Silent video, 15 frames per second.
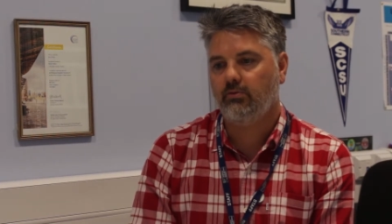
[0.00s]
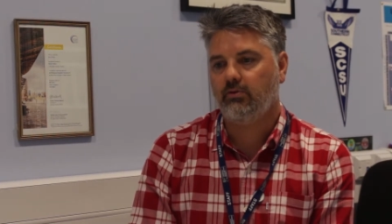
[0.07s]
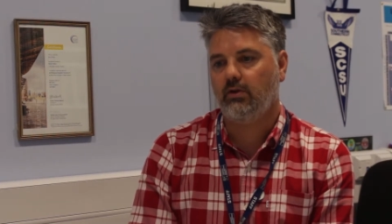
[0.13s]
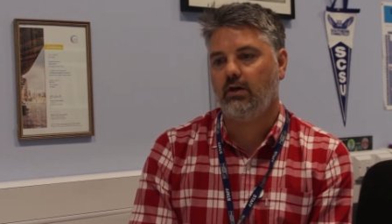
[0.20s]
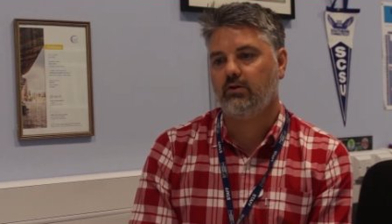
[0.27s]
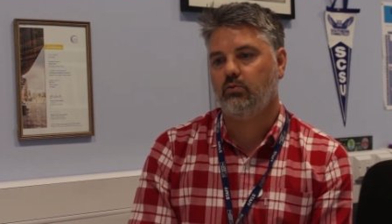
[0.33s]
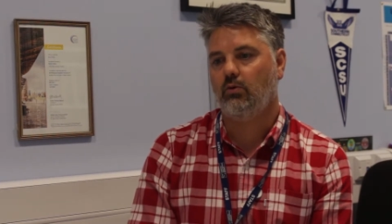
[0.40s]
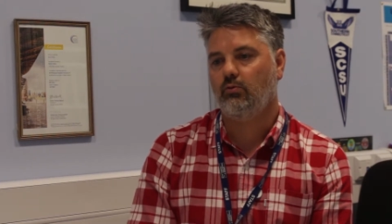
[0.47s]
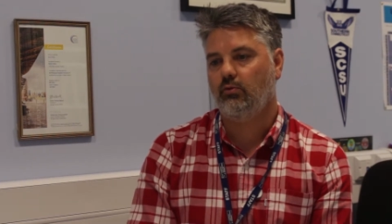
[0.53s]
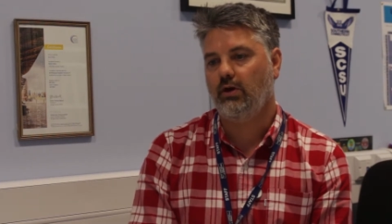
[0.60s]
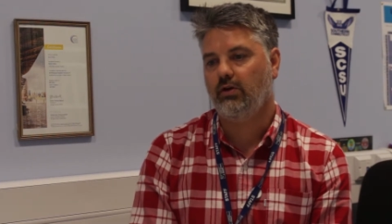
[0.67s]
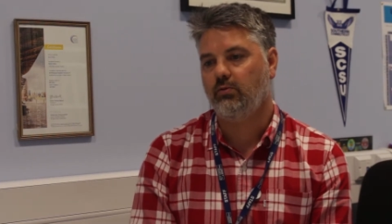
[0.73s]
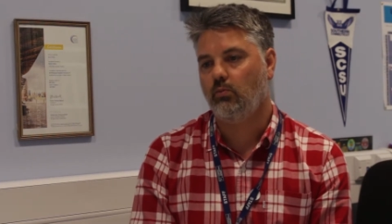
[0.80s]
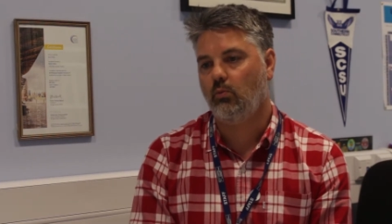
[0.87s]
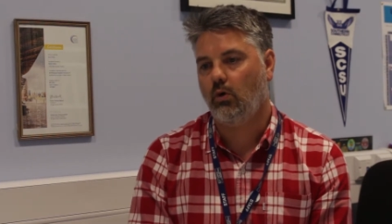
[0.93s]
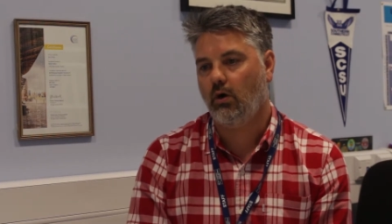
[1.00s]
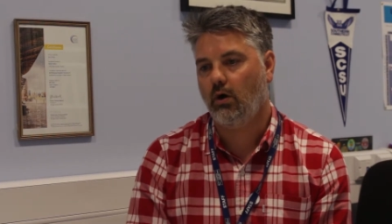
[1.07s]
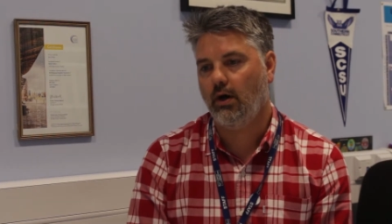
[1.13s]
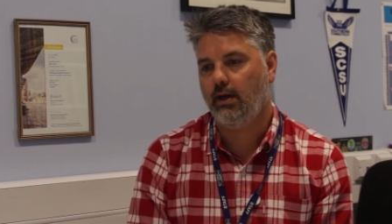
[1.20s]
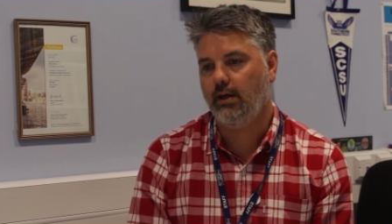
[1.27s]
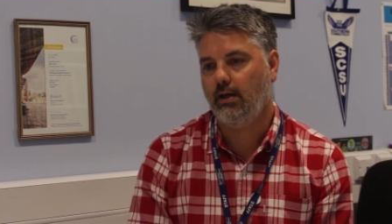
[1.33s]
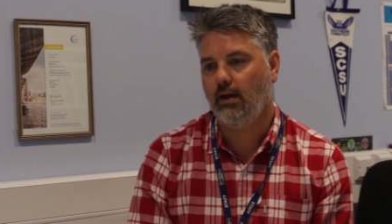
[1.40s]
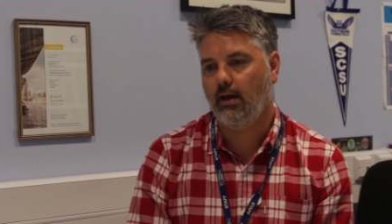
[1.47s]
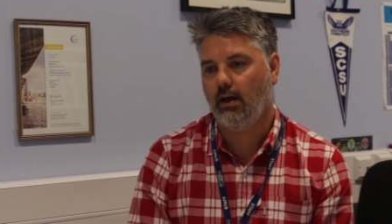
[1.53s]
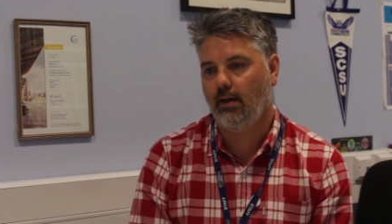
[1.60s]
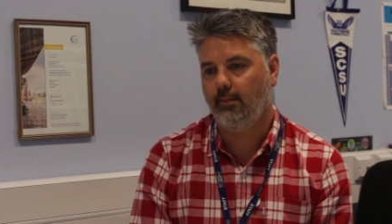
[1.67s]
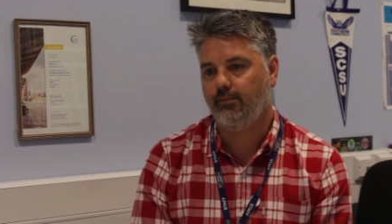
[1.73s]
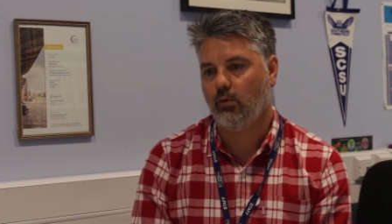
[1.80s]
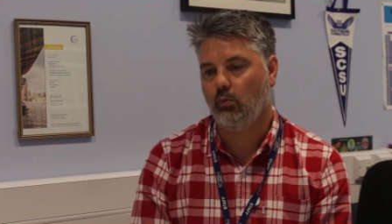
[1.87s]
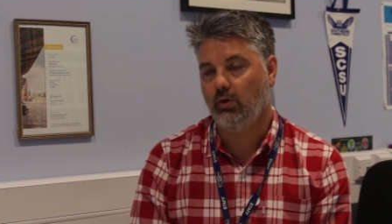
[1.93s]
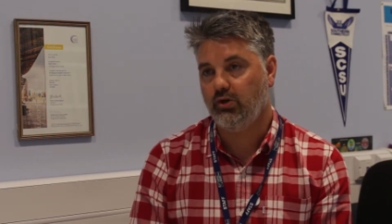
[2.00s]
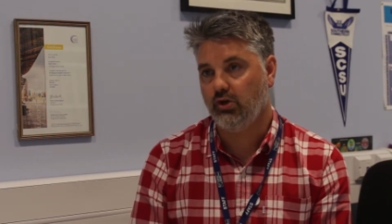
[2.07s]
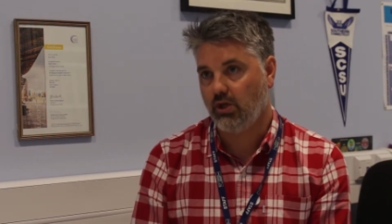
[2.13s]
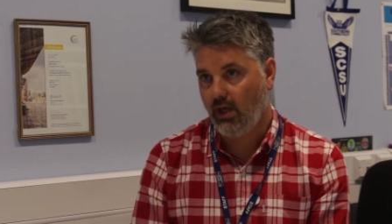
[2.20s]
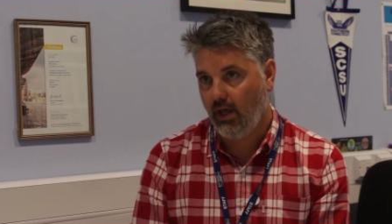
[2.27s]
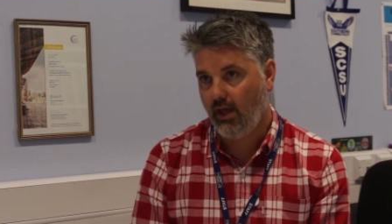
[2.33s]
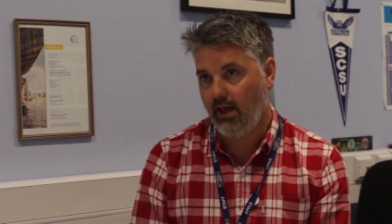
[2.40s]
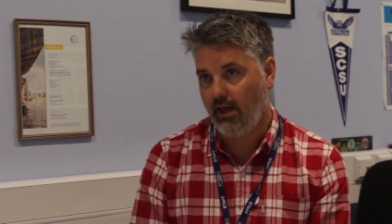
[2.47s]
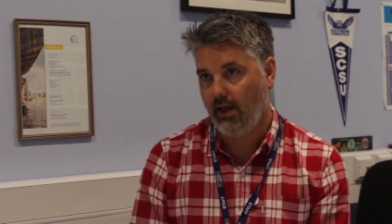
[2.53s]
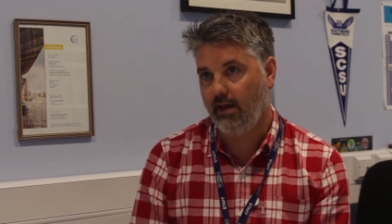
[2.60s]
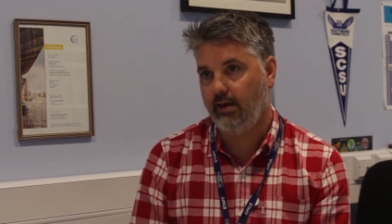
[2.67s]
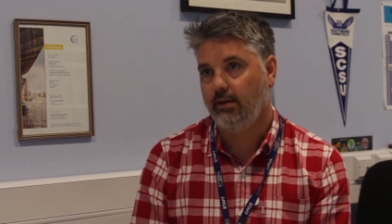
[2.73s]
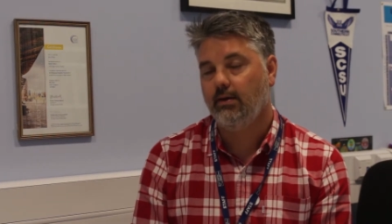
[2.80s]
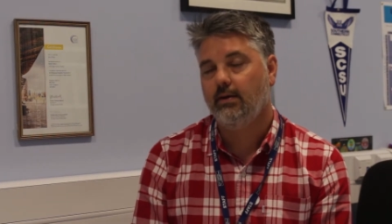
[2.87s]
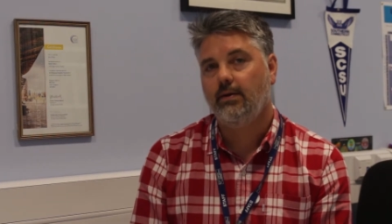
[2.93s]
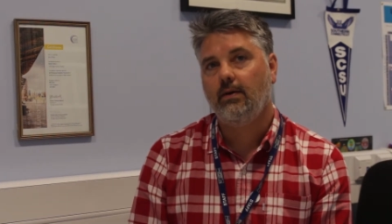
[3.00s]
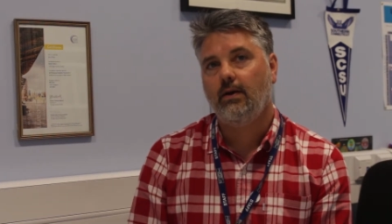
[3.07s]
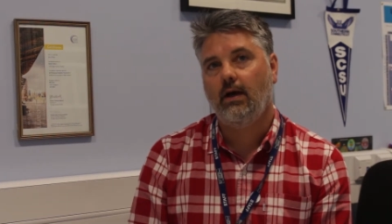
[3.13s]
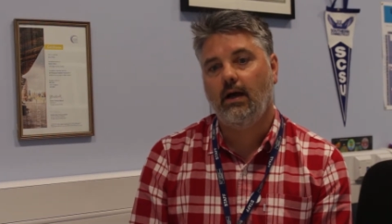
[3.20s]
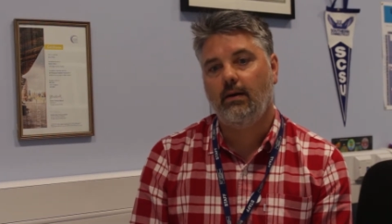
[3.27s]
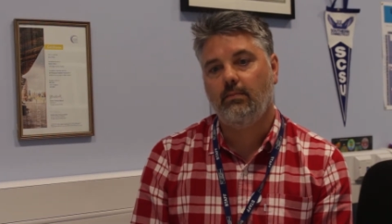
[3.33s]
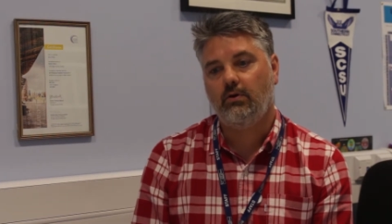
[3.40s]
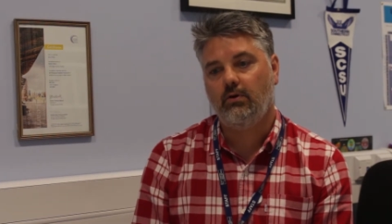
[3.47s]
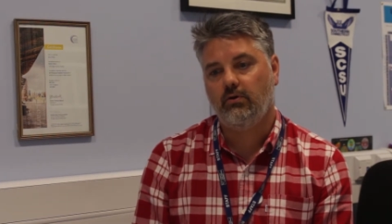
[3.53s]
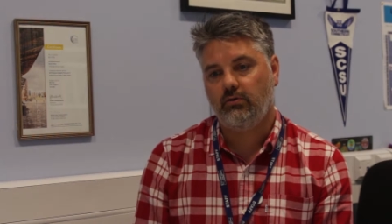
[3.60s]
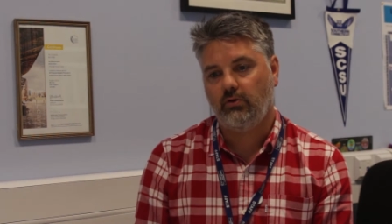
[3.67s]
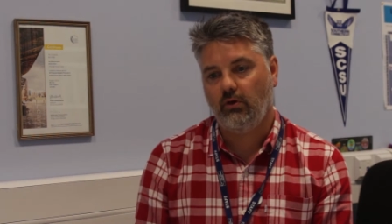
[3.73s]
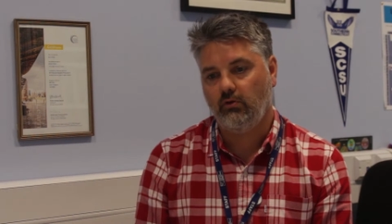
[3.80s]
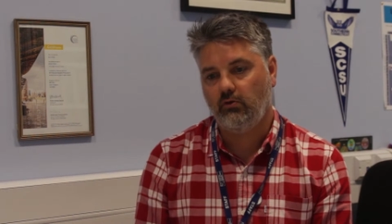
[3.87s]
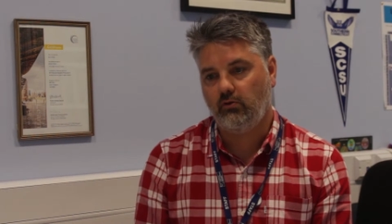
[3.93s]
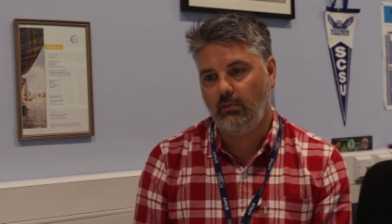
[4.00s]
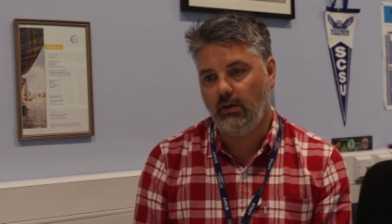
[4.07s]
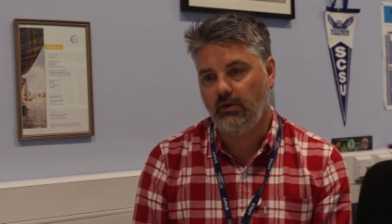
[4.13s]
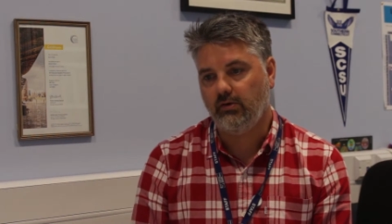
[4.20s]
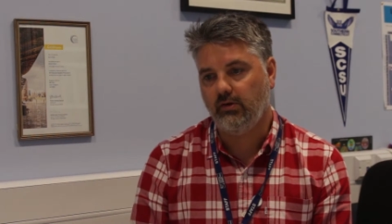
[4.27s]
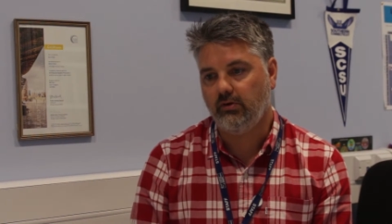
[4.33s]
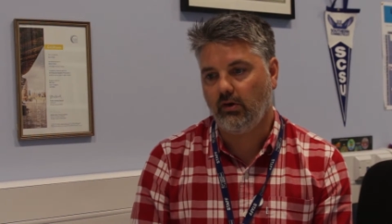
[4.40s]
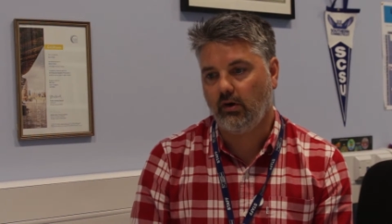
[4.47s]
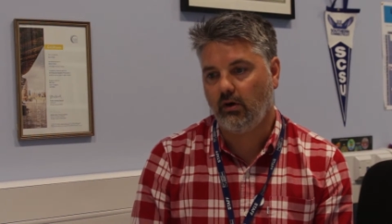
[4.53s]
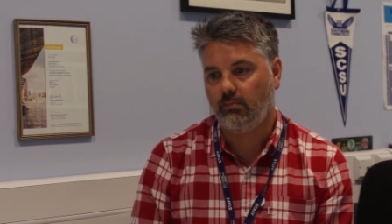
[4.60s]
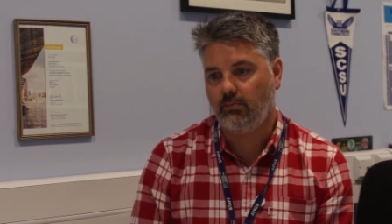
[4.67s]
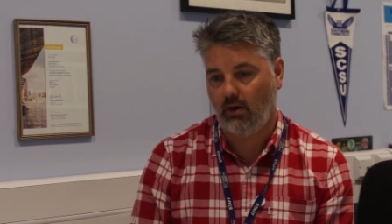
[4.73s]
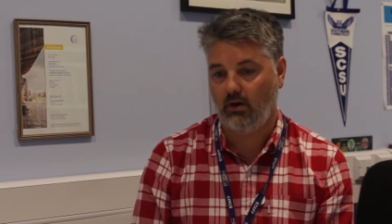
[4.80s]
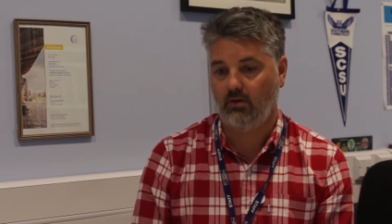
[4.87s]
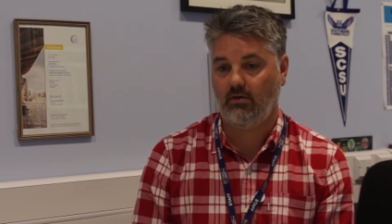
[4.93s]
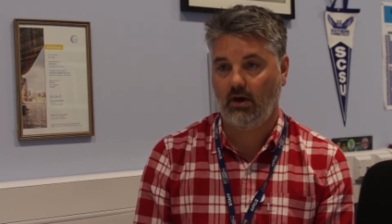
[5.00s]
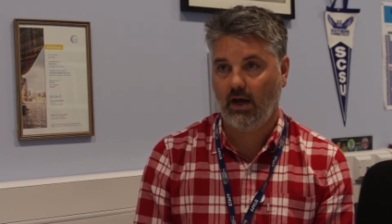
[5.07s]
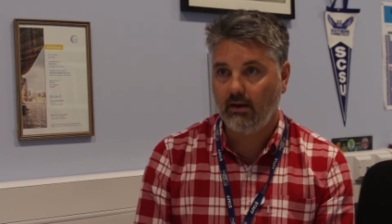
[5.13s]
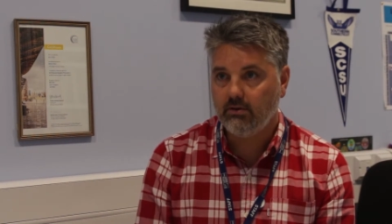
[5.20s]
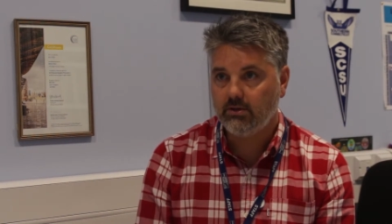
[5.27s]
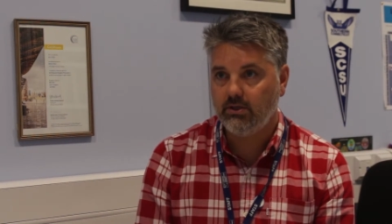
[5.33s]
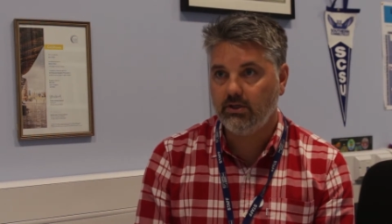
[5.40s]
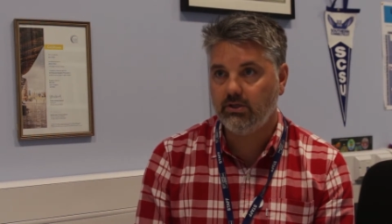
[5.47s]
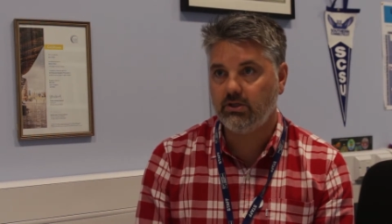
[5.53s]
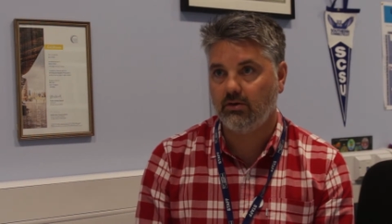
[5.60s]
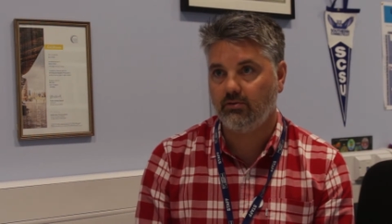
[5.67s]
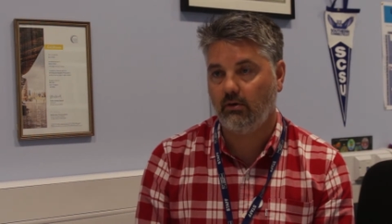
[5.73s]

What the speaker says: So that's one reason why we should care, because those species are part of our heritage.